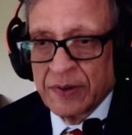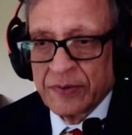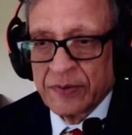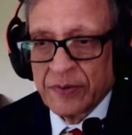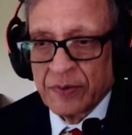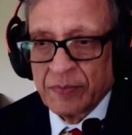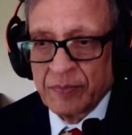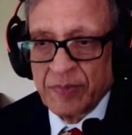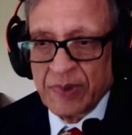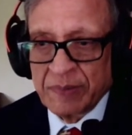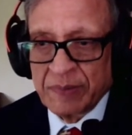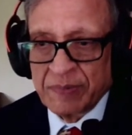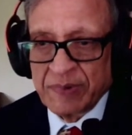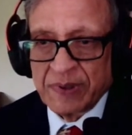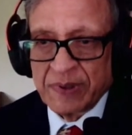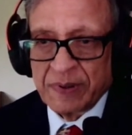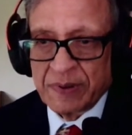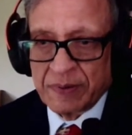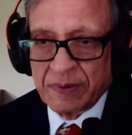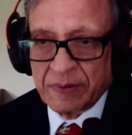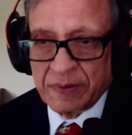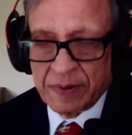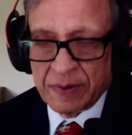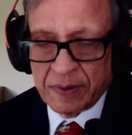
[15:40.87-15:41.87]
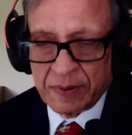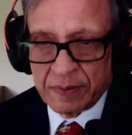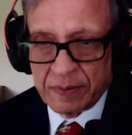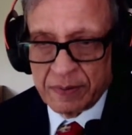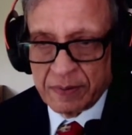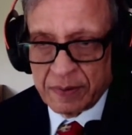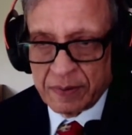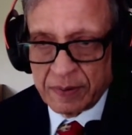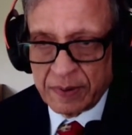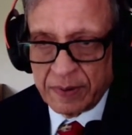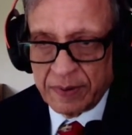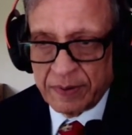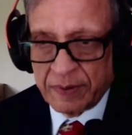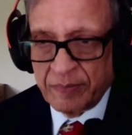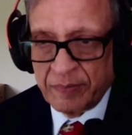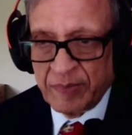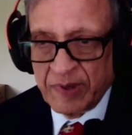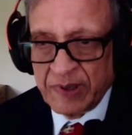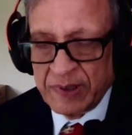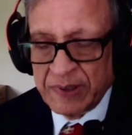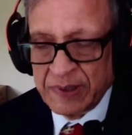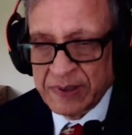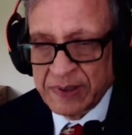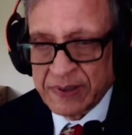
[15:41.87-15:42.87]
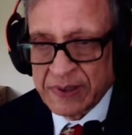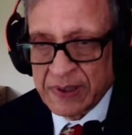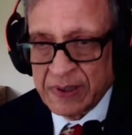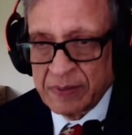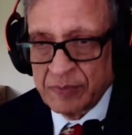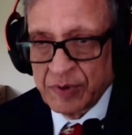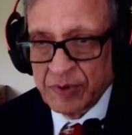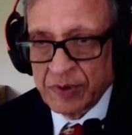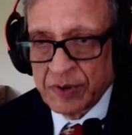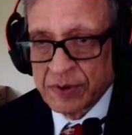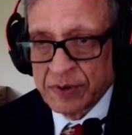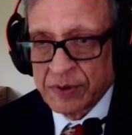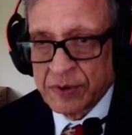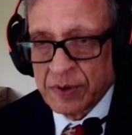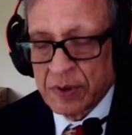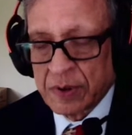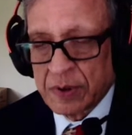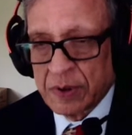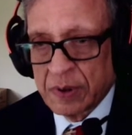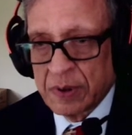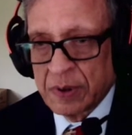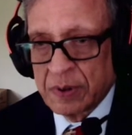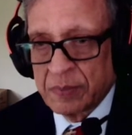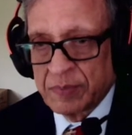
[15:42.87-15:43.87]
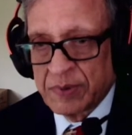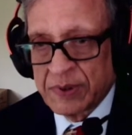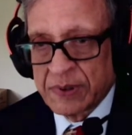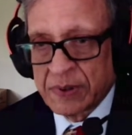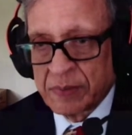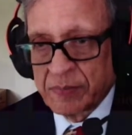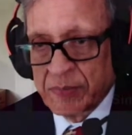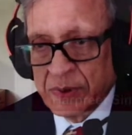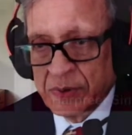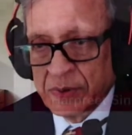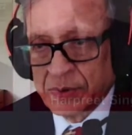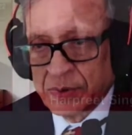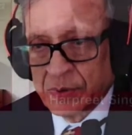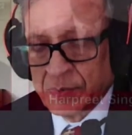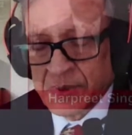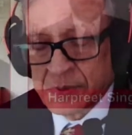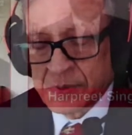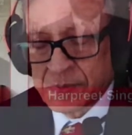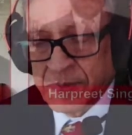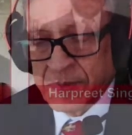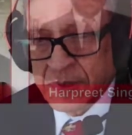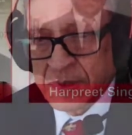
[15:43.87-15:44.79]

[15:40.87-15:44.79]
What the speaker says: So maybe in remaining time, we could talk a little bit about your